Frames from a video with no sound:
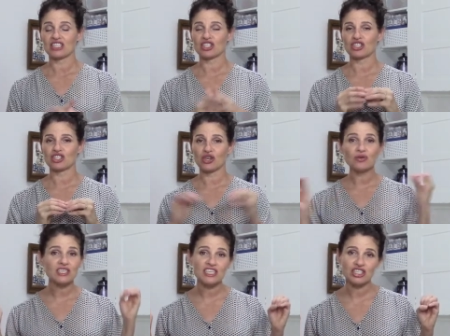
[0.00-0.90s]
so
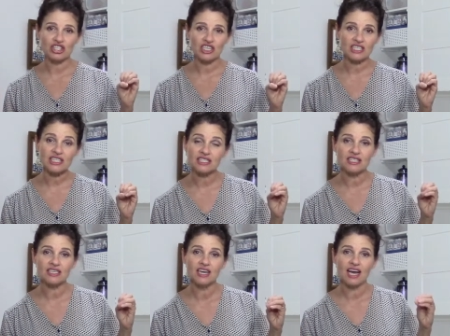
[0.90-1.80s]
delicious,
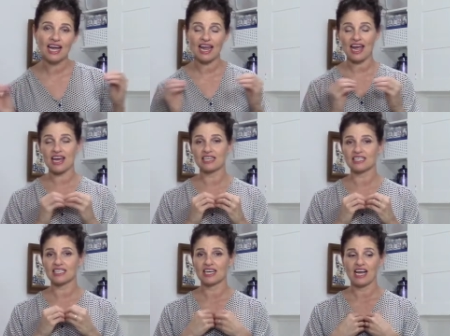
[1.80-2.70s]
and
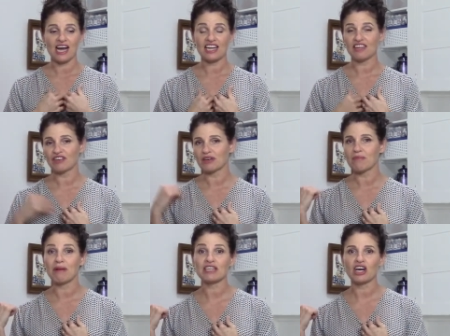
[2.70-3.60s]
I love it,
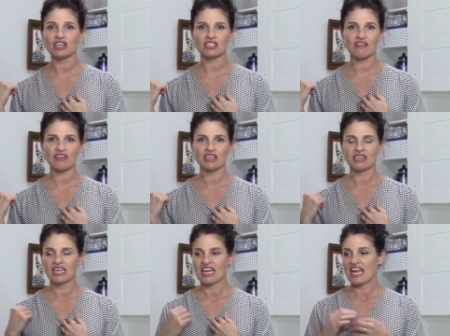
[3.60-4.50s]
my dogs love it.
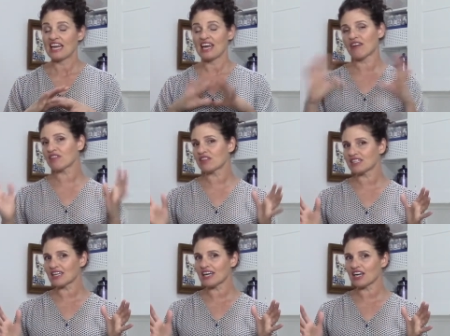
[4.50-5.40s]
And everything
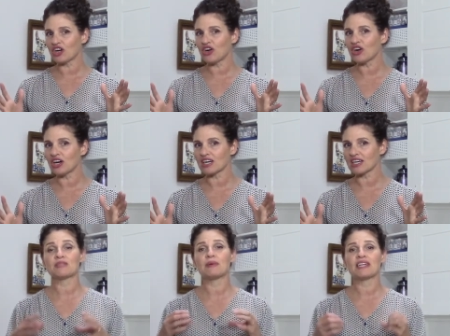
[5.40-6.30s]
that I cook
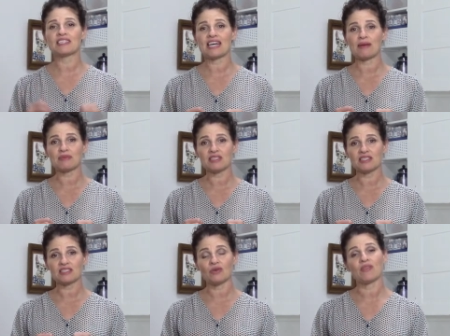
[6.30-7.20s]
has been adapted
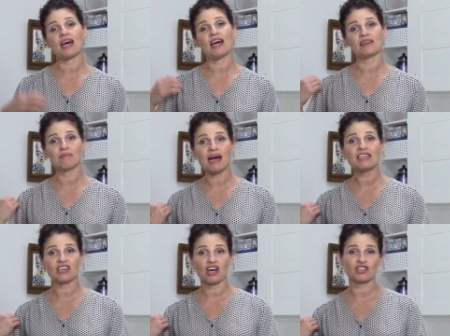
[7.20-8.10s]
so that my
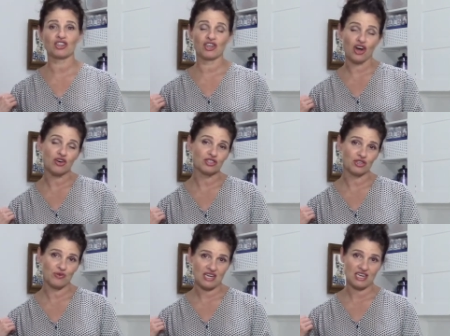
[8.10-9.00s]
dogs can
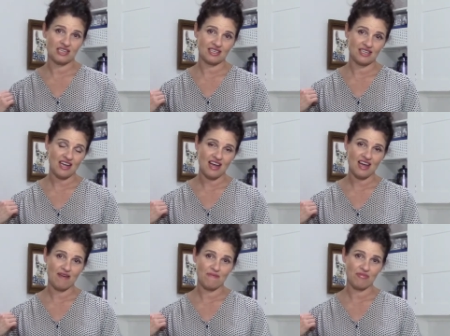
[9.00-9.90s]
also eat
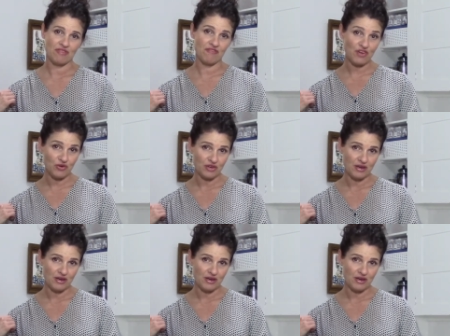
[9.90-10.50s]
the food.